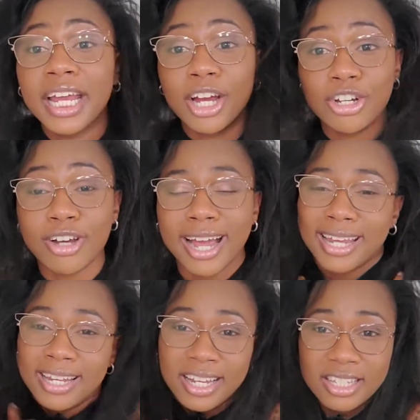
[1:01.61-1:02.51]
air dry
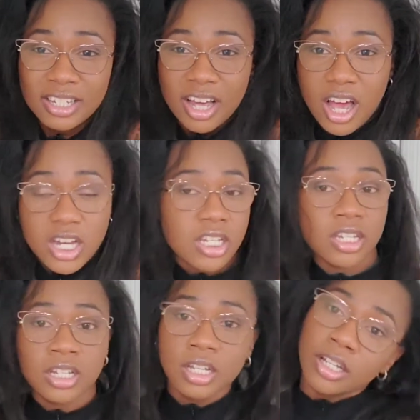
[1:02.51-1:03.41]
and it has not
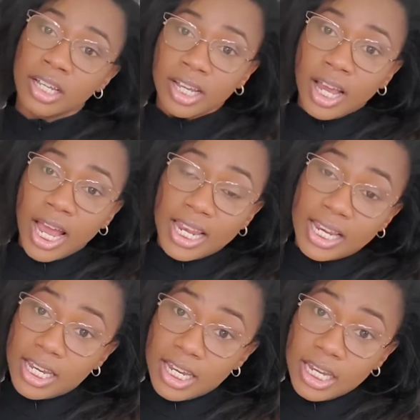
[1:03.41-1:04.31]
had
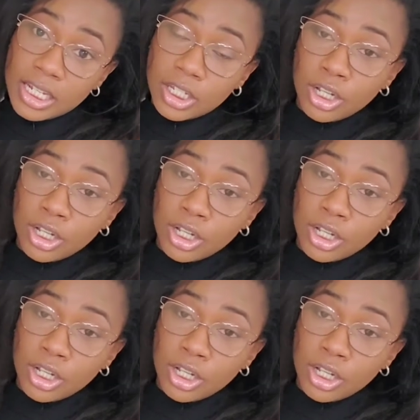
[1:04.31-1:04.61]
heat.